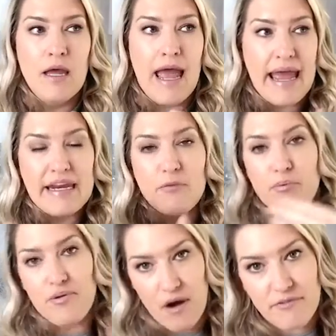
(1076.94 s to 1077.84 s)
any
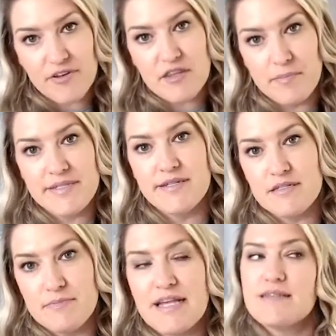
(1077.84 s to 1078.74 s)
profit the business
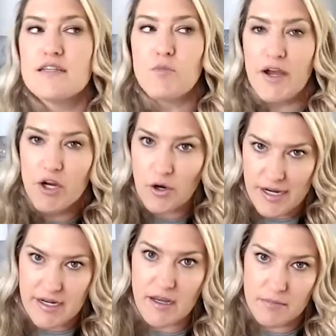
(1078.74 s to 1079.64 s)
makes is what your
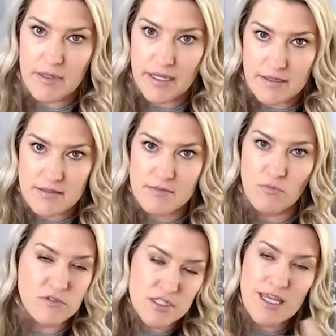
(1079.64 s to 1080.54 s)
income is.
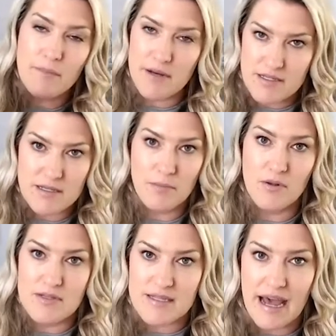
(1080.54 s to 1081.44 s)
We'll just keep it as
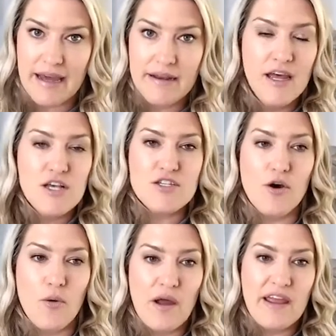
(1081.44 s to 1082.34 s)
simple as that.
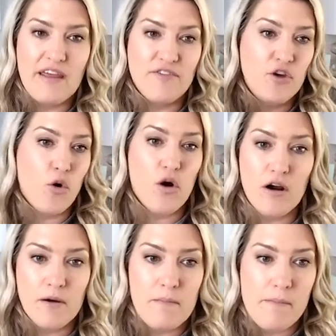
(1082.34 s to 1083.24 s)
So if
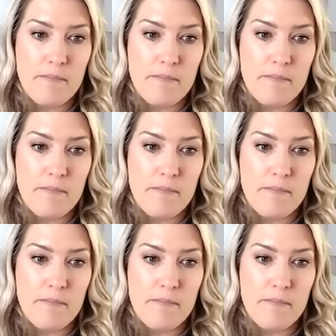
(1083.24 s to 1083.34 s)
you're